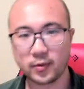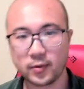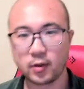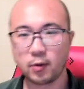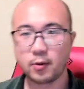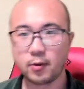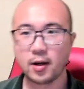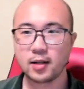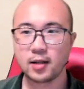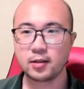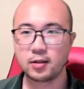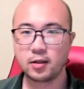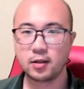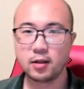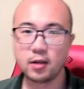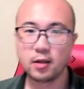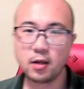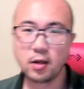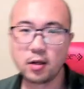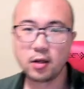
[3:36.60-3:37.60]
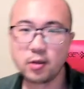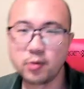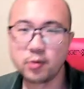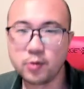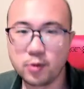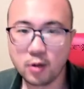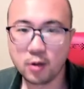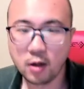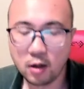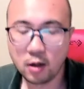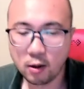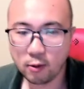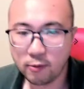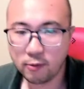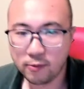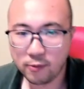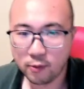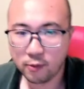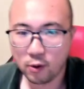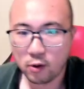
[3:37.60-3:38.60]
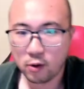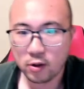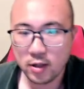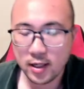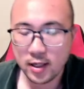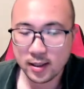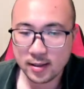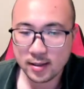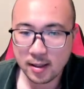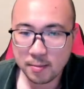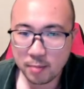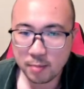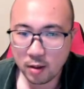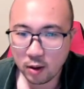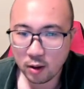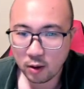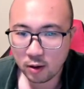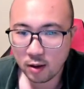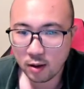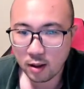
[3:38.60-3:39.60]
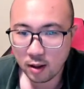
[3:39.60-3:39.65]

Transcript: Right. So for example,